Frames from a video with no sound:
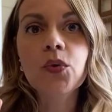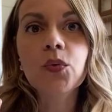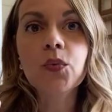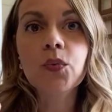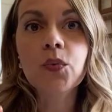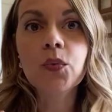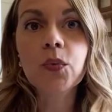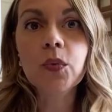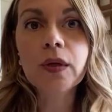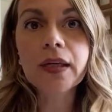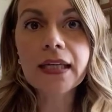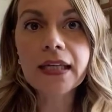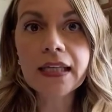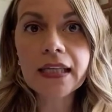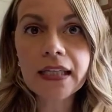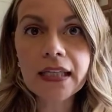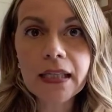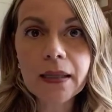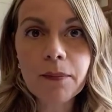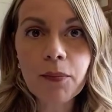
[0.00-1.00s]

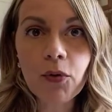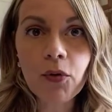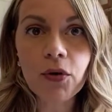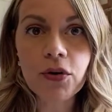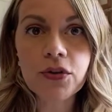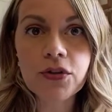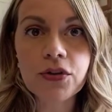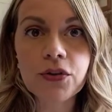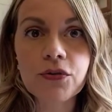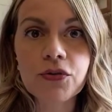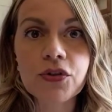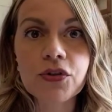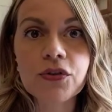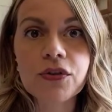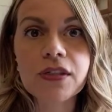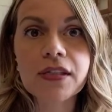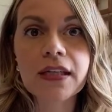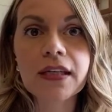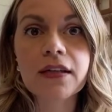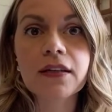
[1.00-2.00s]
really poor social
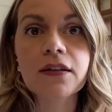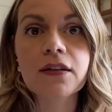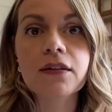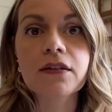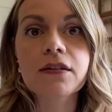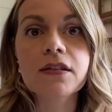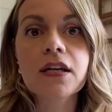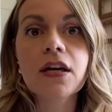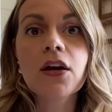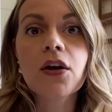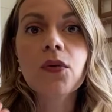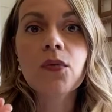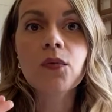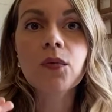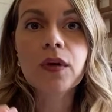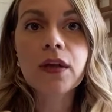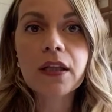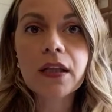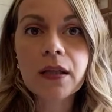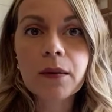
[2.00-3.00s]
skills,
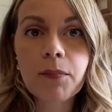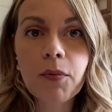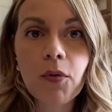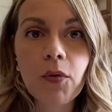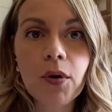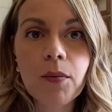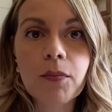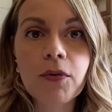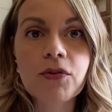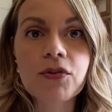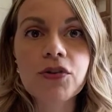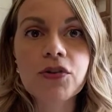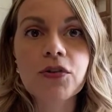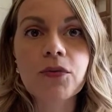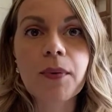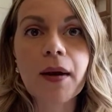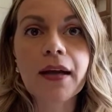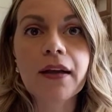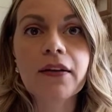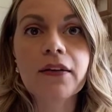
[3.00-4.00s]
really poor emotional
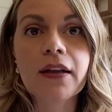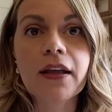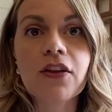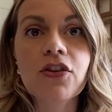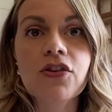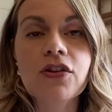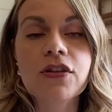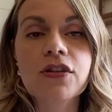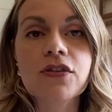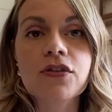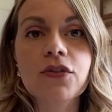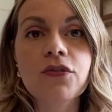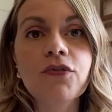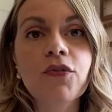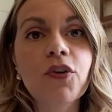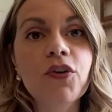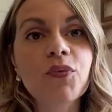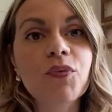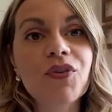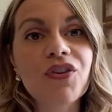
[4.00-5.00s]
regulation and so
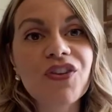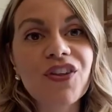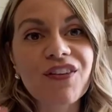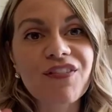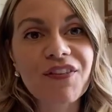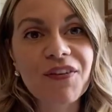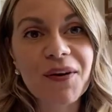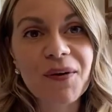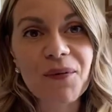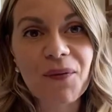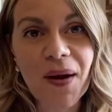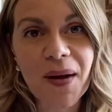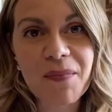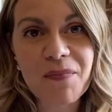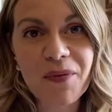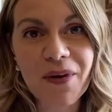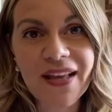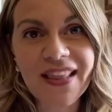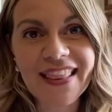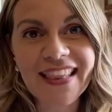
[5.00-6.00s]
forth, which is a very right
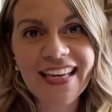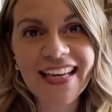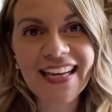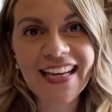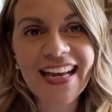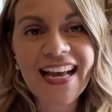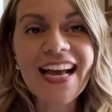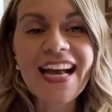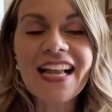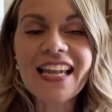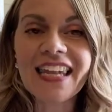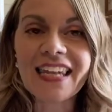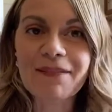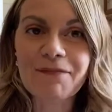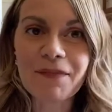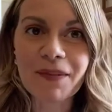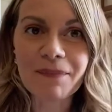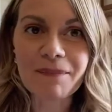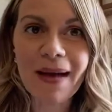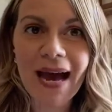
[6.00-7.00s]
brain thing.
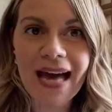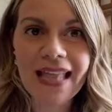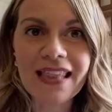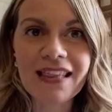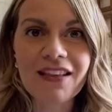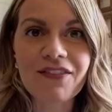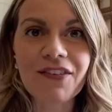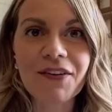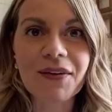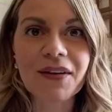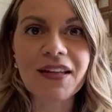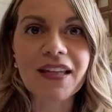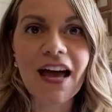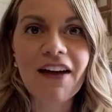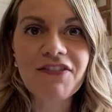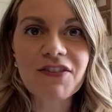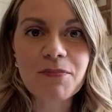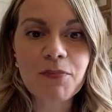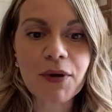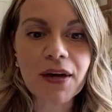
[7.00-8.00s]
Math is a very
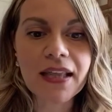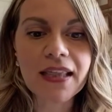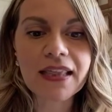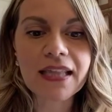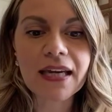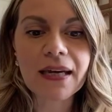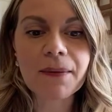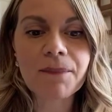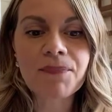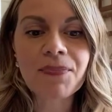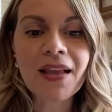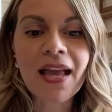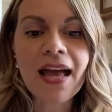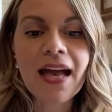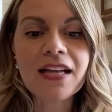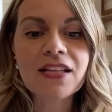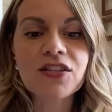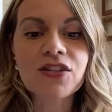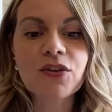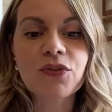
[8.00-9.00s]
left brain thing.
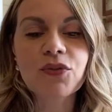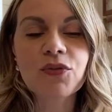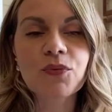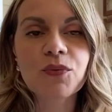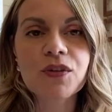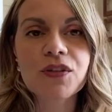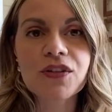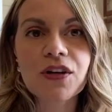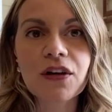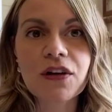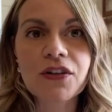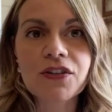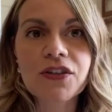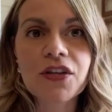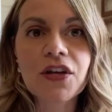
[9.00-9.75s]
And so the result